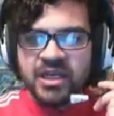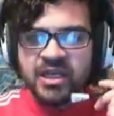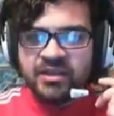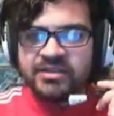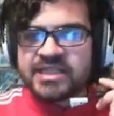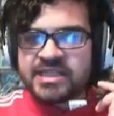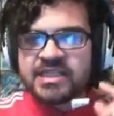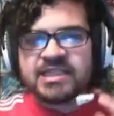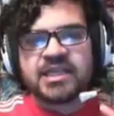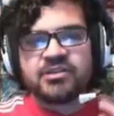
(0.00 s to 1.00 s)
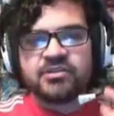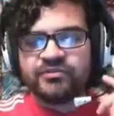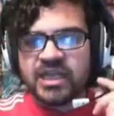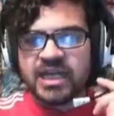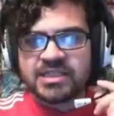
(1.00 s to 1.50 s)
This has an attack called
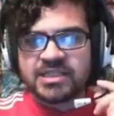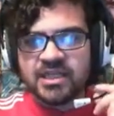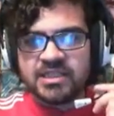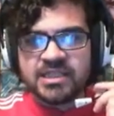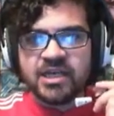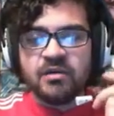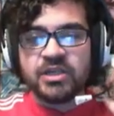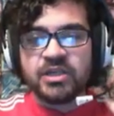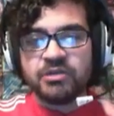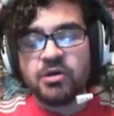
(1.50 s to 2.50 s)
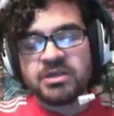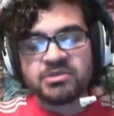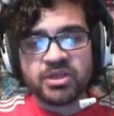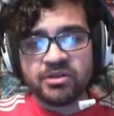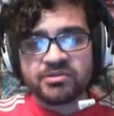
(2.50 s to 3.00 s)
Flare Starter. You always want
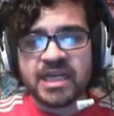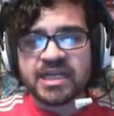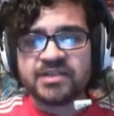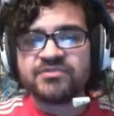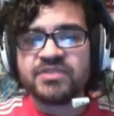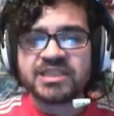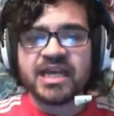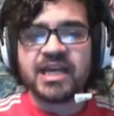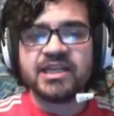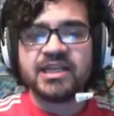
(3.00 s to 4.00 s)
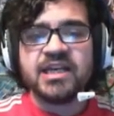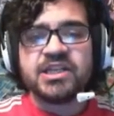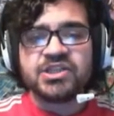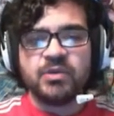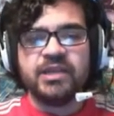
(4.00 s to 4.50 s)
second with this deck, to
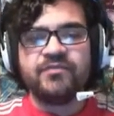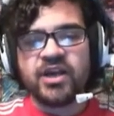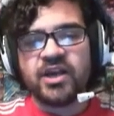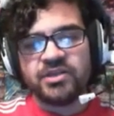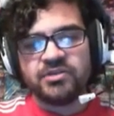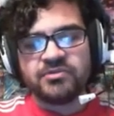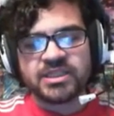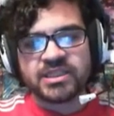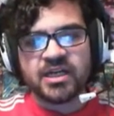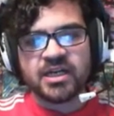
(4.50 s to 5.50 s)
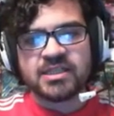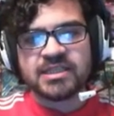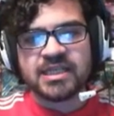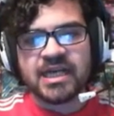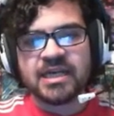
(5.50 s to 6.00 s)
either use this card to
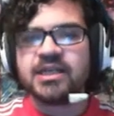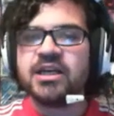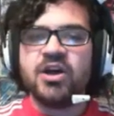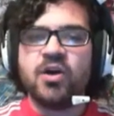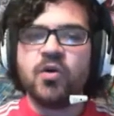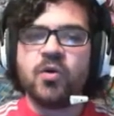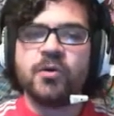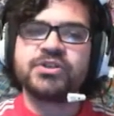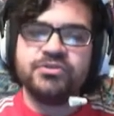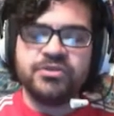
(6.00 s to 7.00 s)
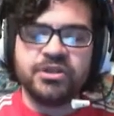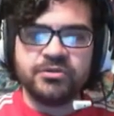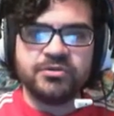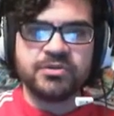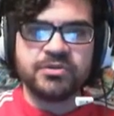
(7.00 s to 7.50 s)
attack or to
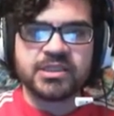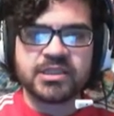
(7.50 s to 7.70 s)
use